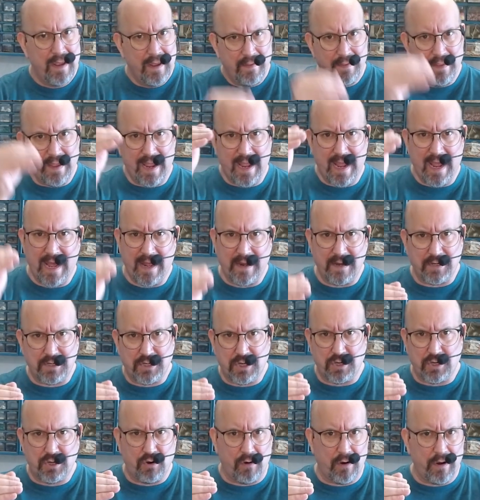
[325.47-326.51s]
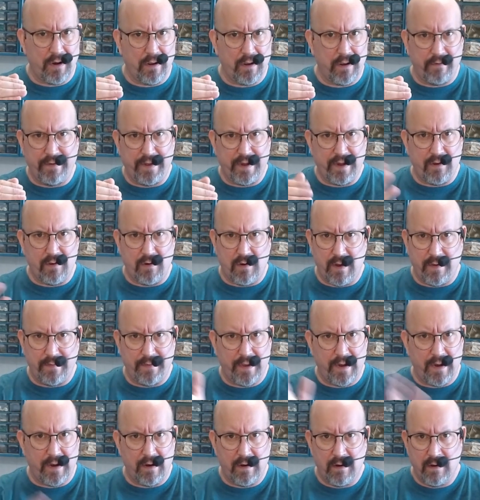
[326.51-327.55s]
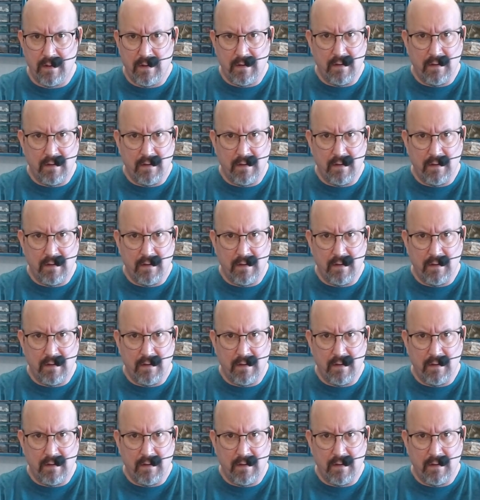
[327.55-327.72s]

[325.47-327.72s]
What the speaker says: They had a tutorial video on there.